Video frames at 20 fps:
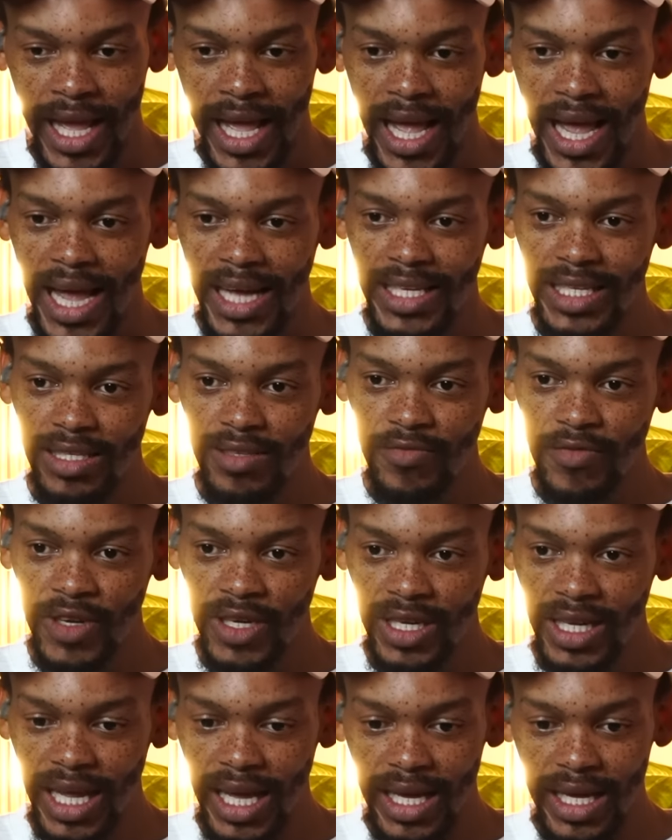I just feel
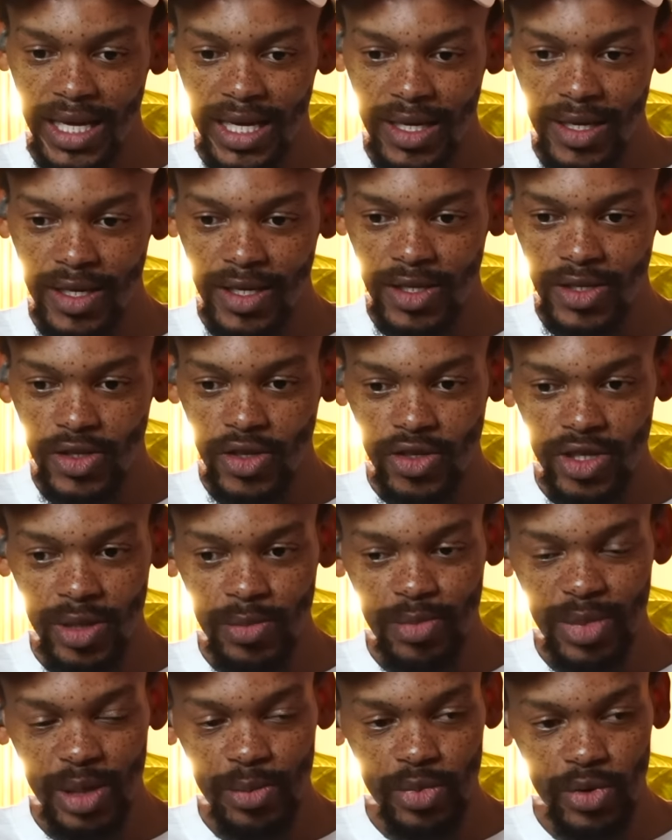like certain
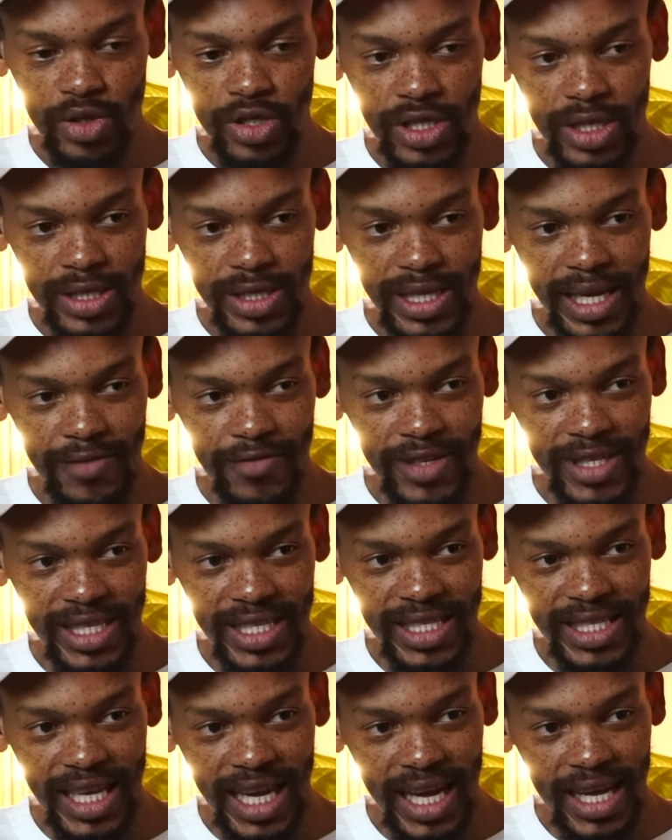people just have a
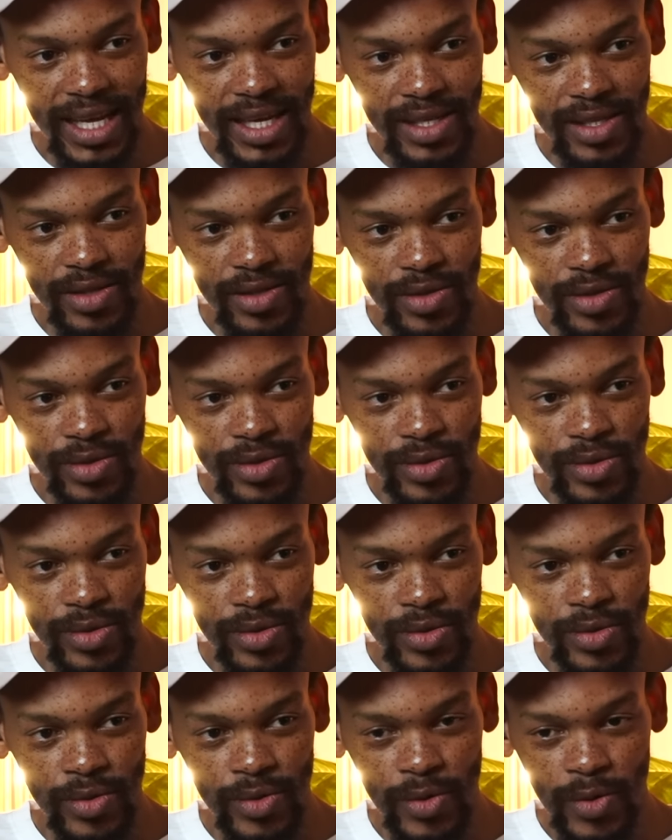desire
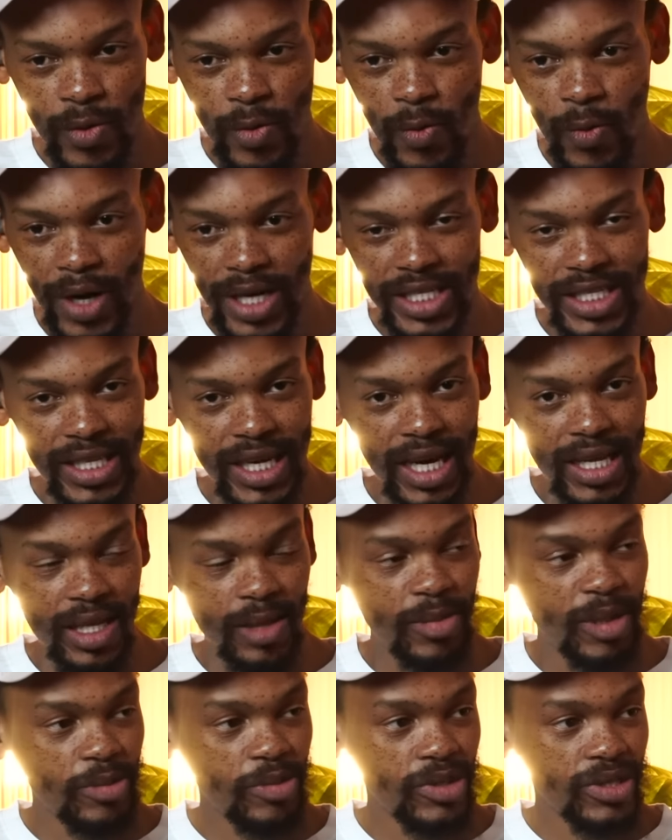to watch other
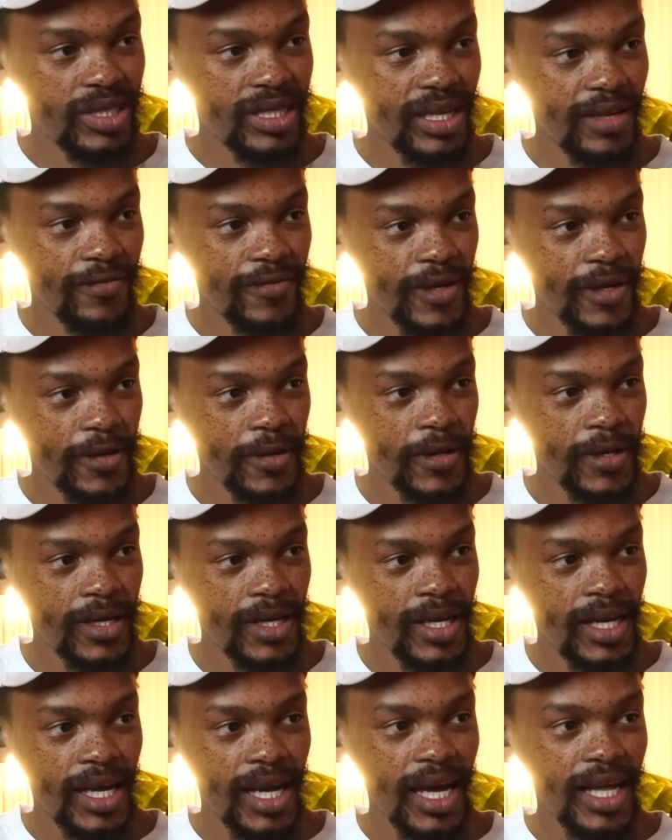people suffer.
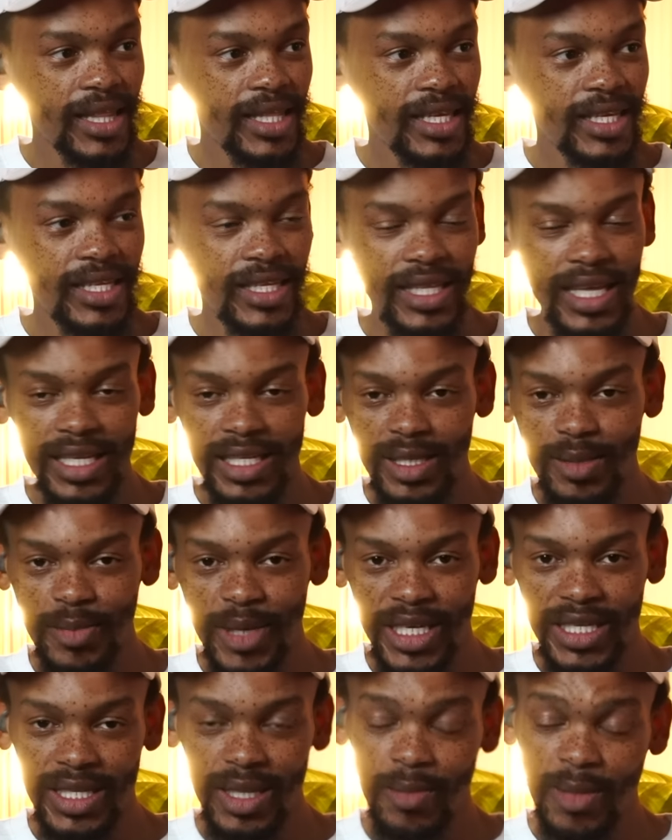Yeah. I think that
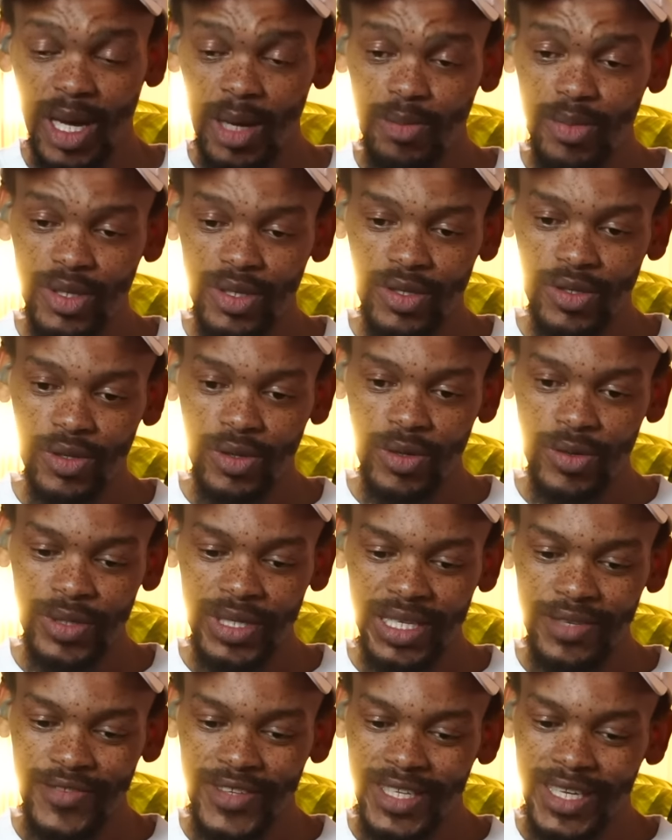makes them happy. So
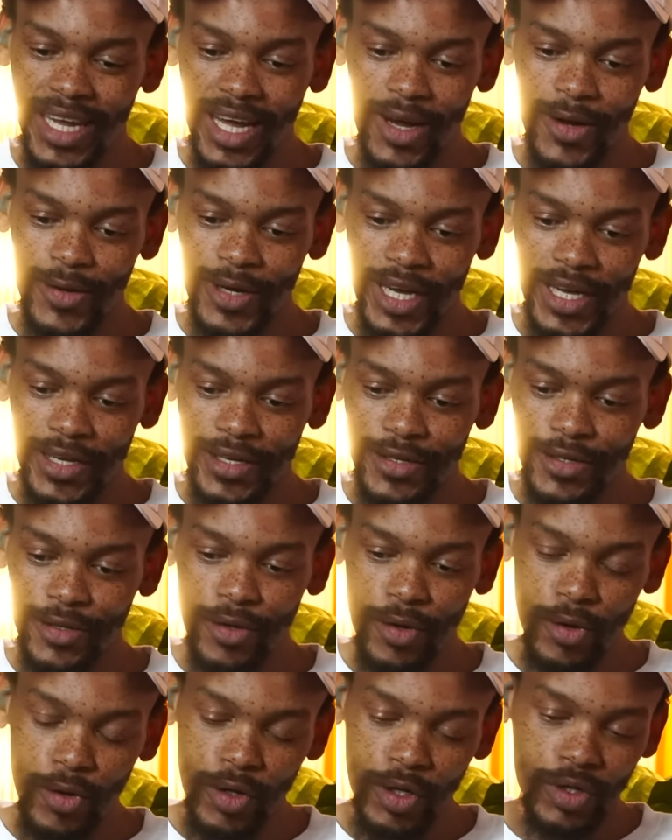even now, like,
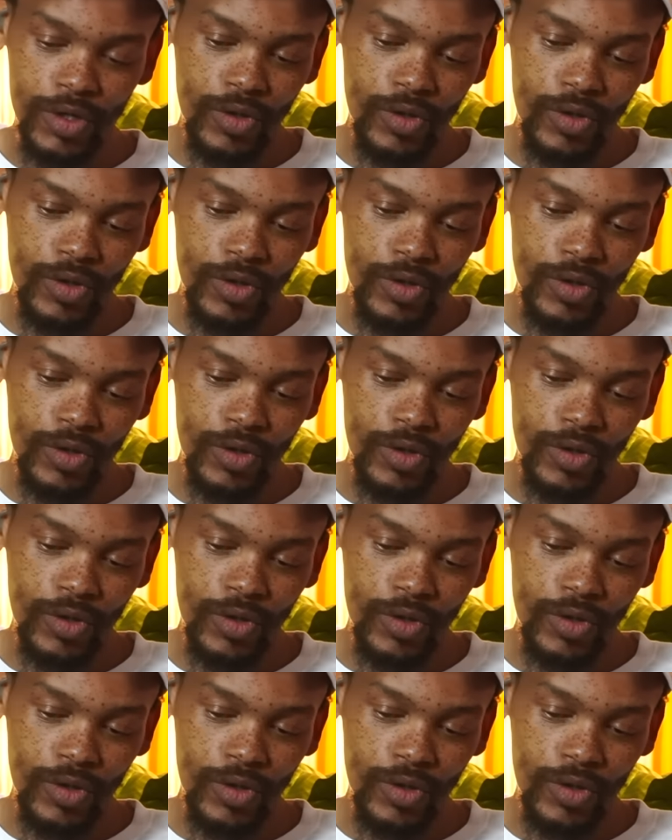going to